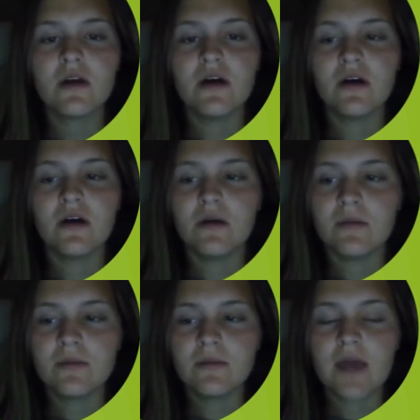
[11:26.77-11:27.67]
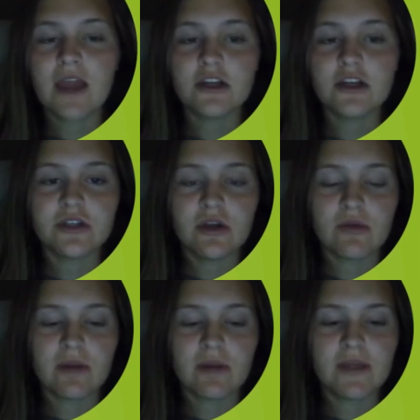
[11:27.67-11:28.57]
and you can
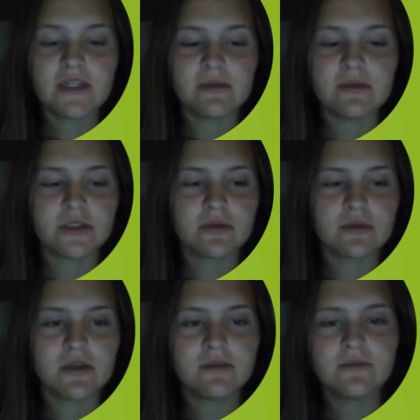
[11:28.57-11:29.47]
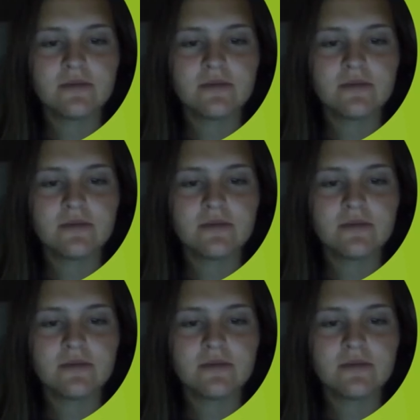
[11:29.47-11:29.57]
run a big temperature with it.